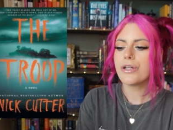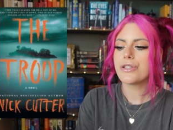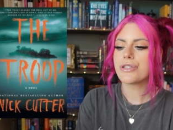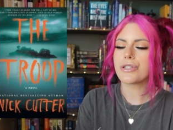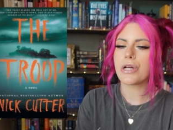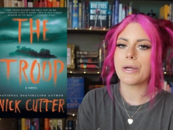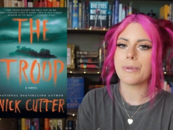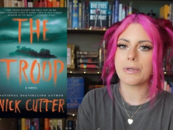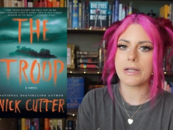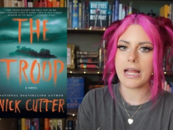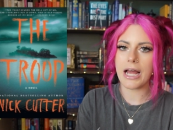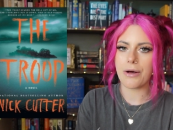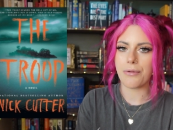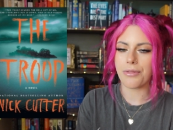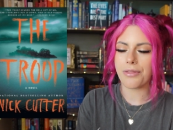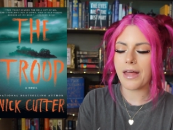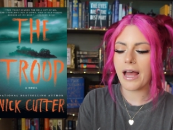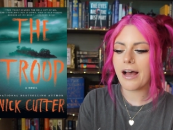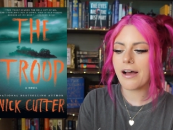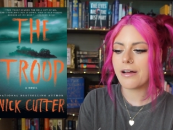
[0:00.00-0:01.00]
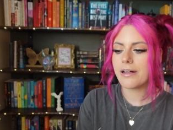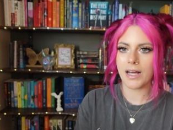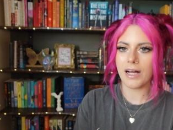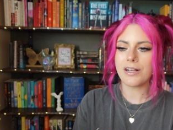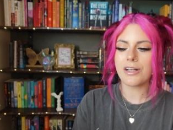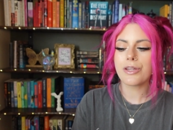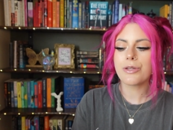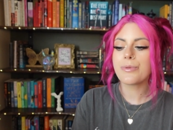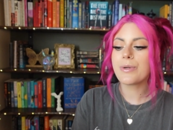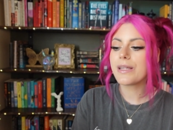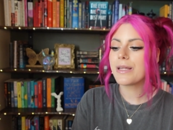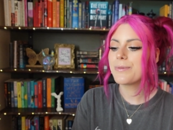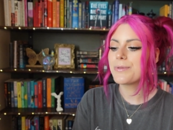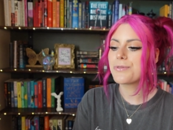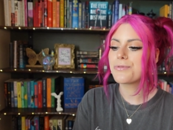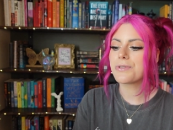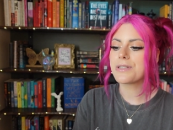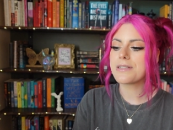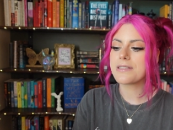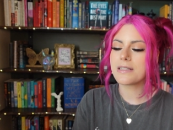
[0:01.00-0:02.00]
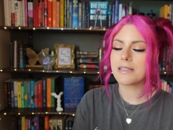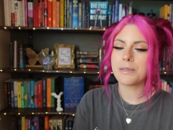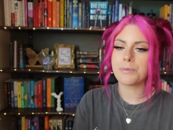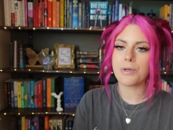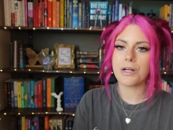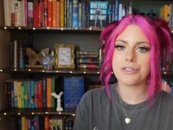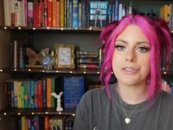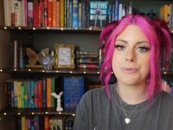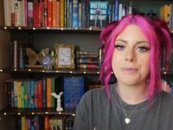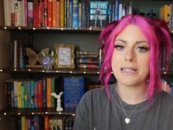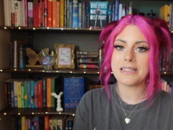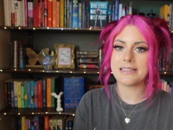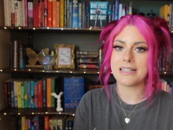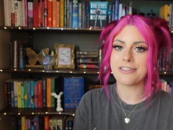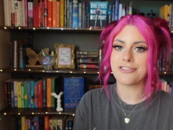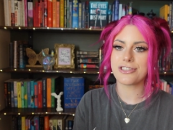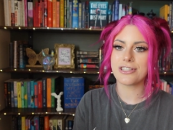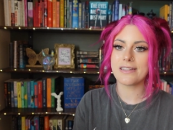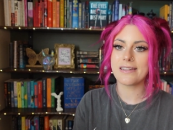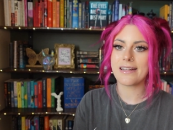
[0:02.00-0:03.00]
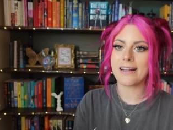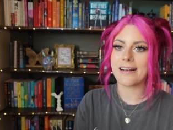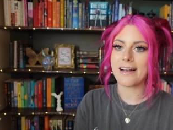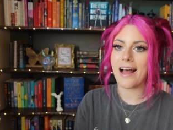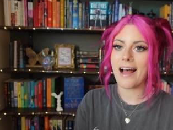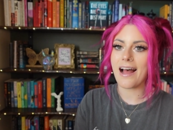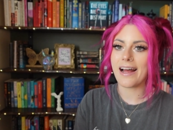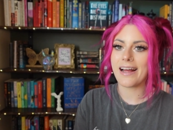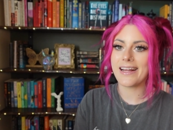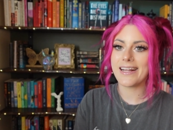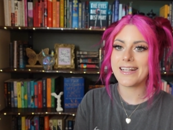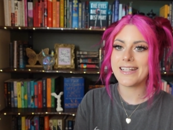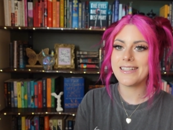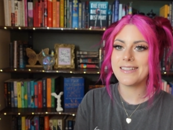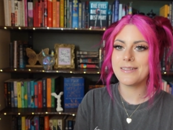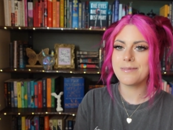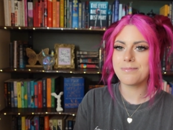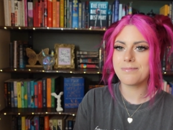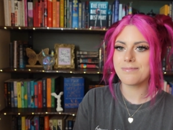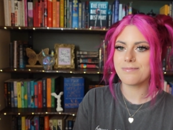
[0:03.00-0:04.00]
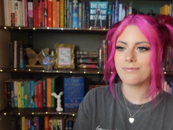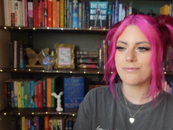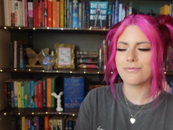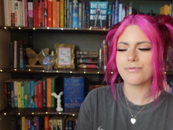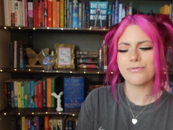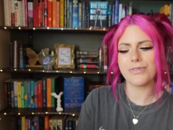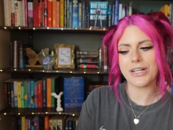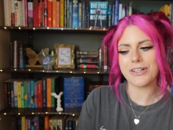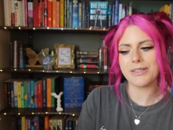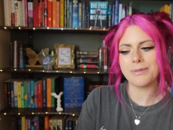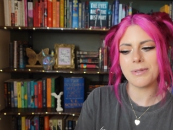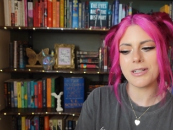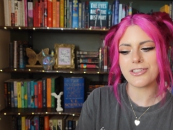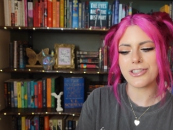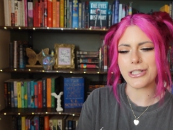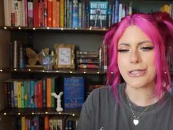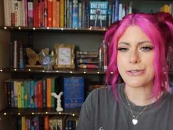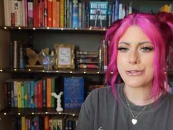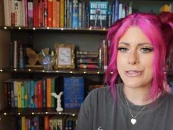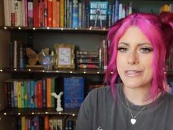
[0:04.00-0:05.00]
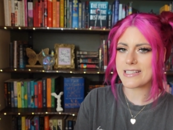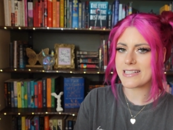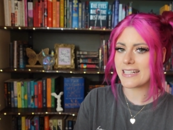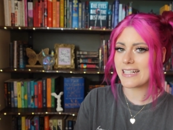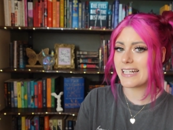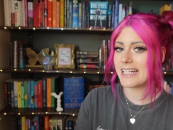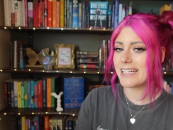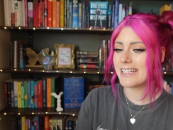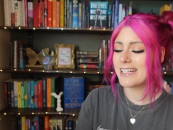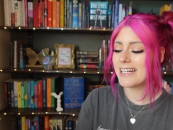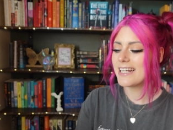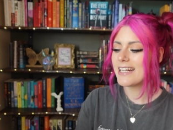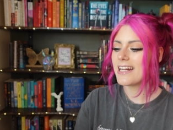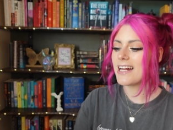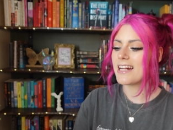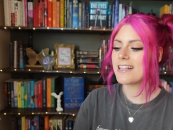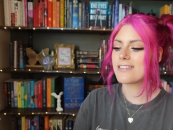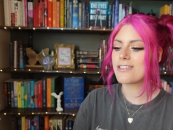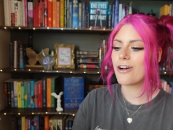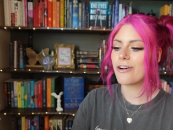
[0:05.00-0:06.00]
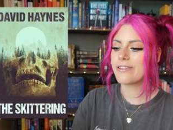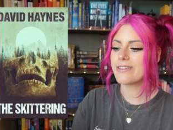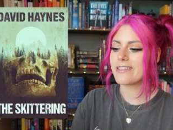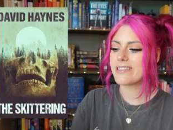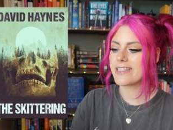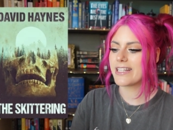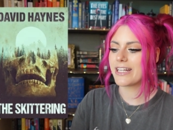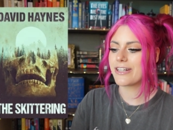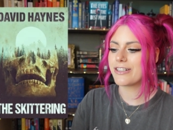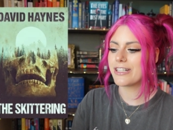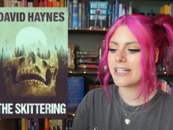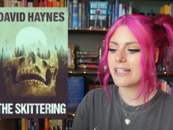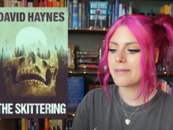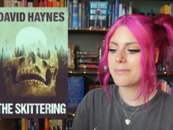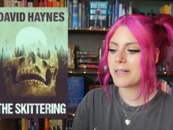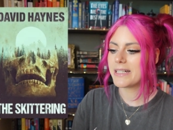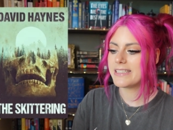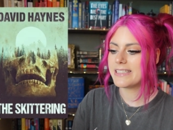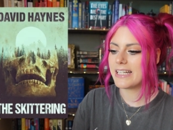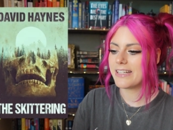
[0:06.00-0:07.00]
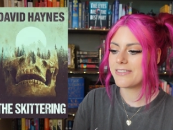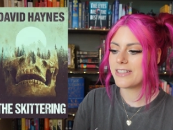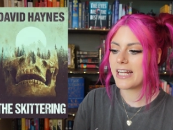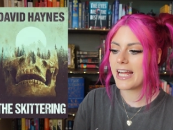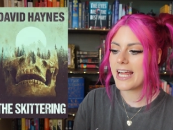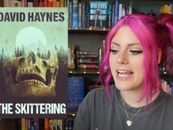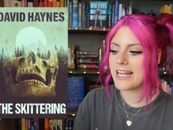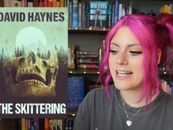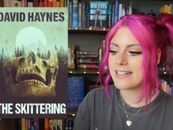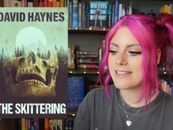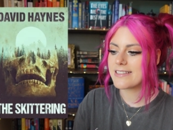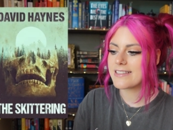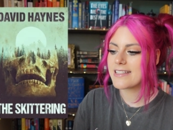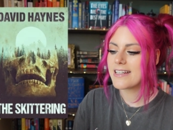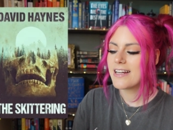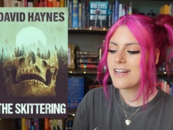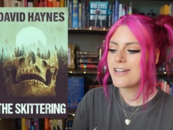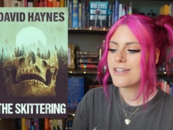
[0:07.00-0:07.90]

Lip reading: So I would count that. Another one that was recently brought to my attention that I am very much interested in. It's called The Skittering by David Haynes.